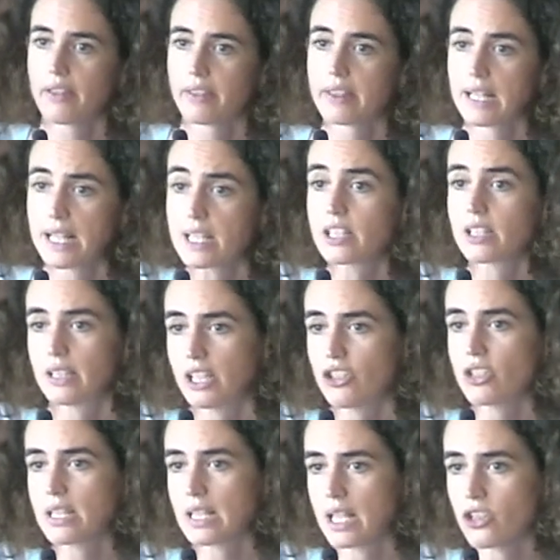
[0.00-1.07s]
The
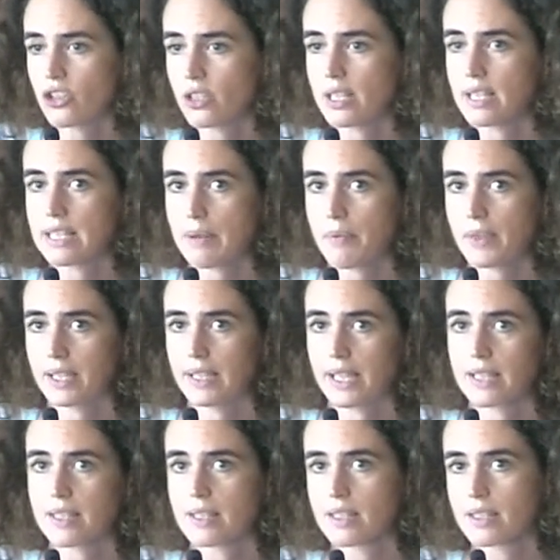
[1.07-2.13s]
legislation is something
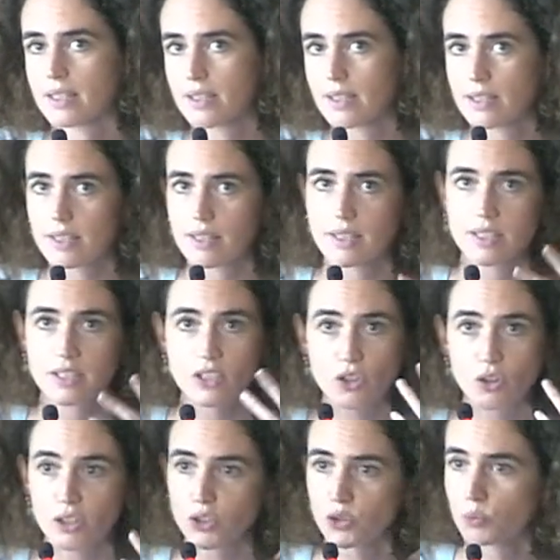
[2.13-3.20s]
that is
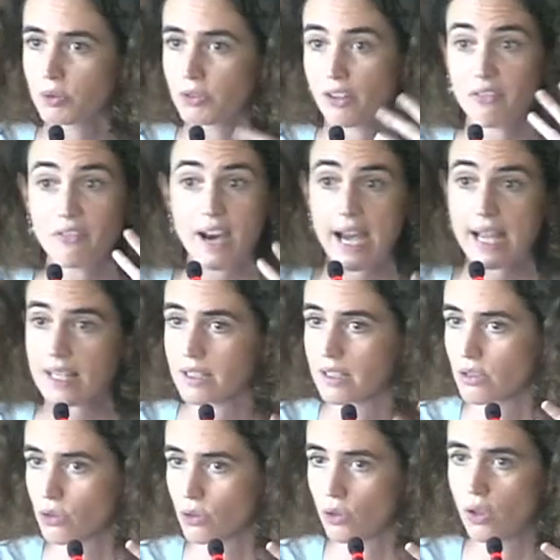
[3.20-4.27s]
going to be revised.
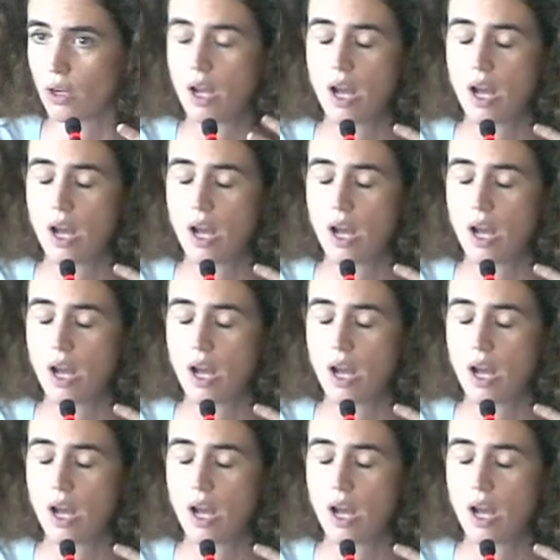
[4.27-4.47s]
So